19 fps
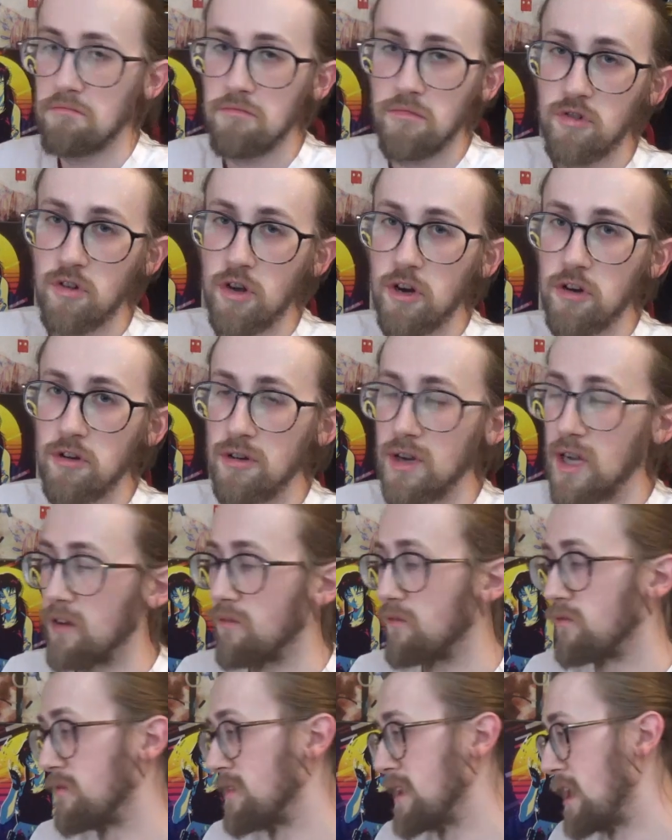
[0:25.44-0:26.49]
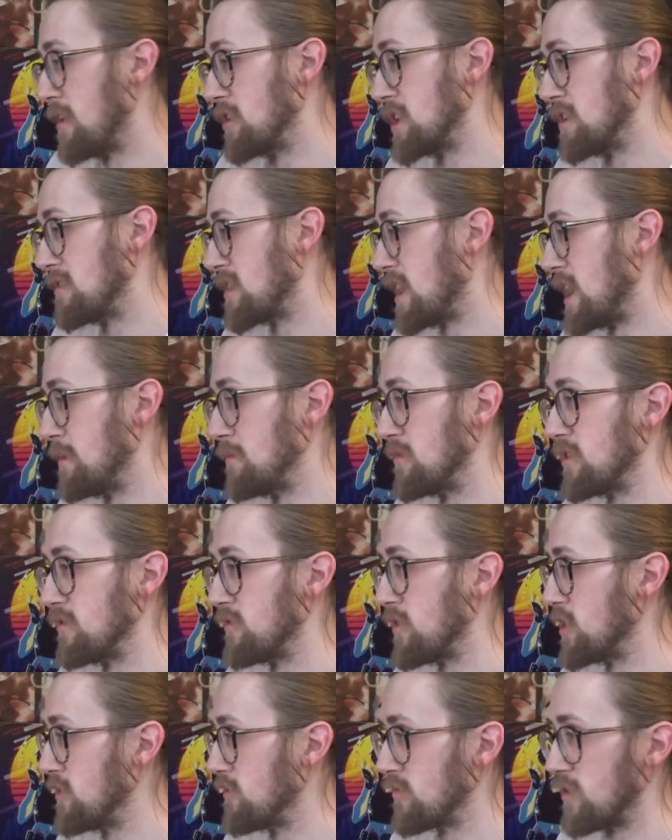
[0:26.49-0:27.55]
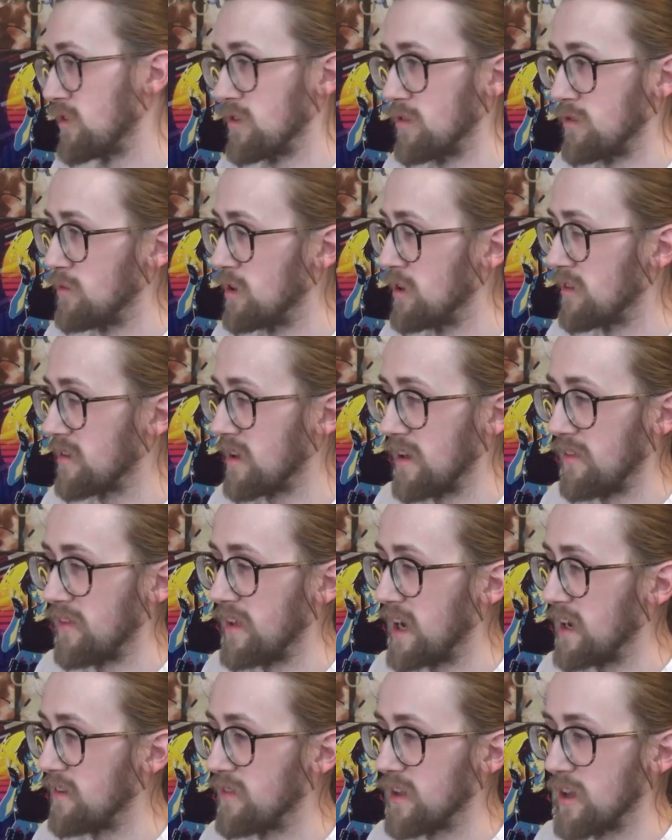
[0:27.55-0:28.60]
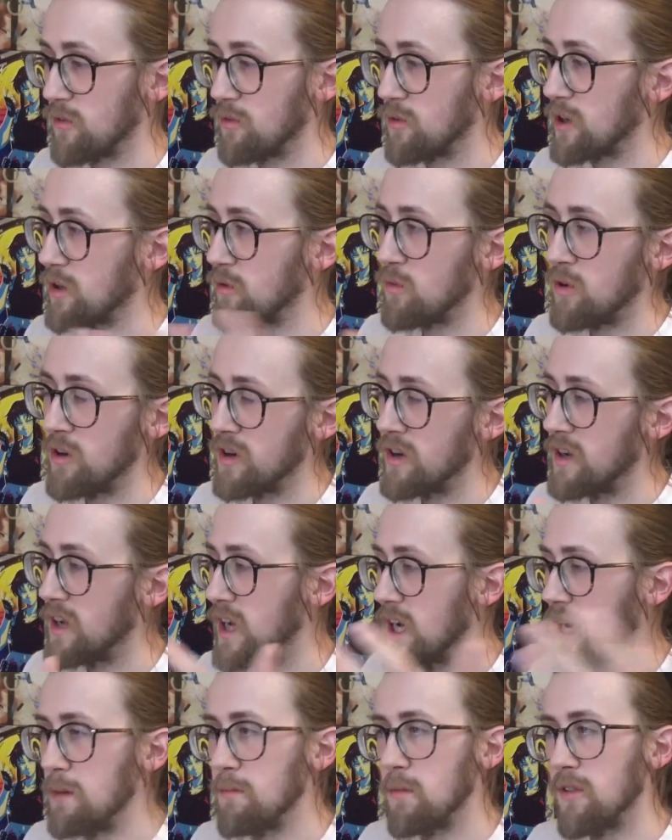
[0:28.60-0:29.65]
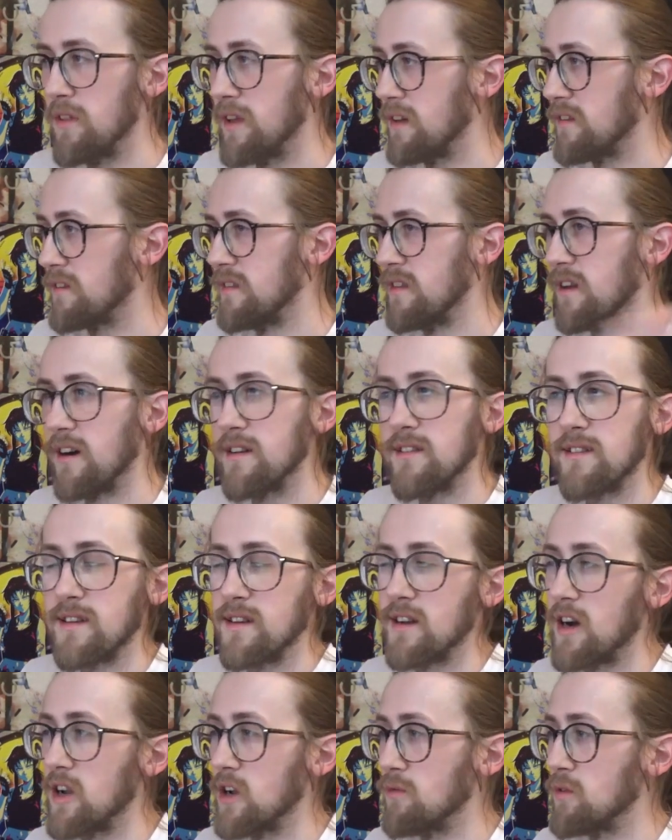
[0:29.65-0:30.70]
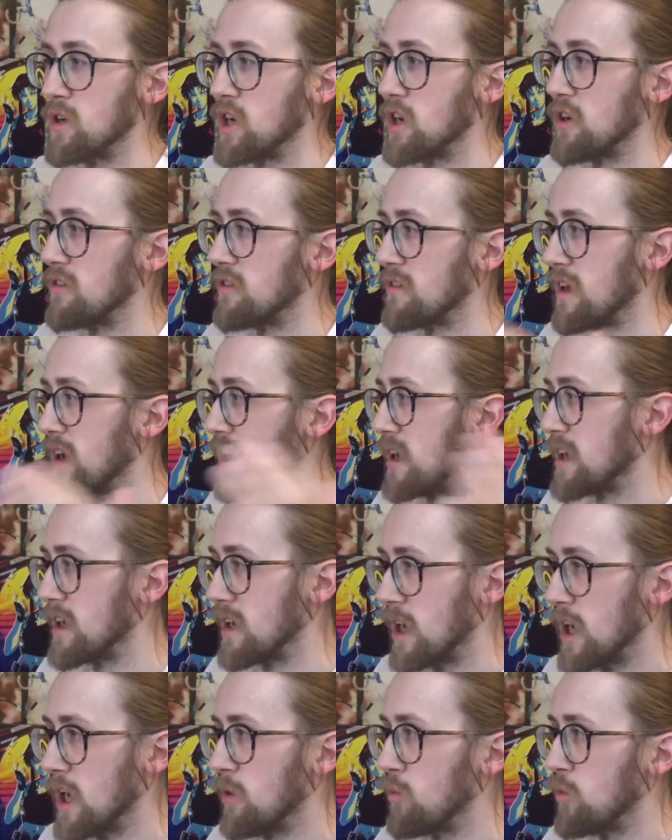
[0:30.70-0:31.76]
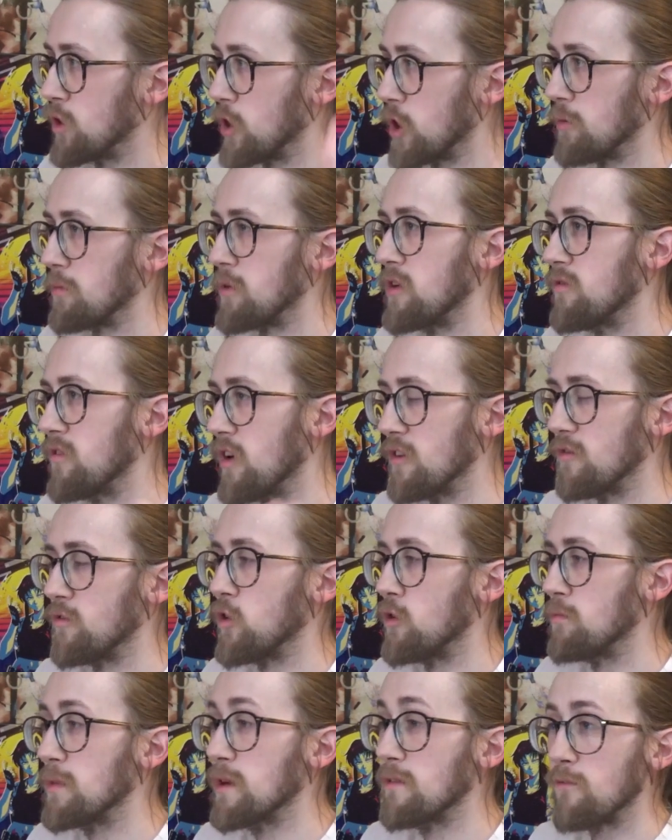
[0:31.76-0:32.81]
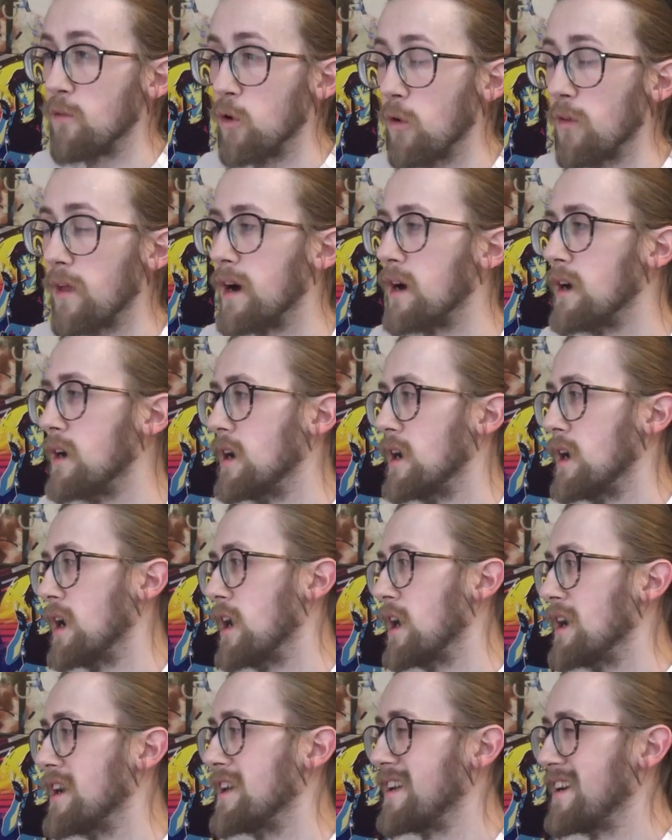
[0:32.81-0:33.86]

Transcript: So if now's your time to vote for ones like that, if that's what you want. But there's 99 other shows that I would hope you'd vote for before that. Uh,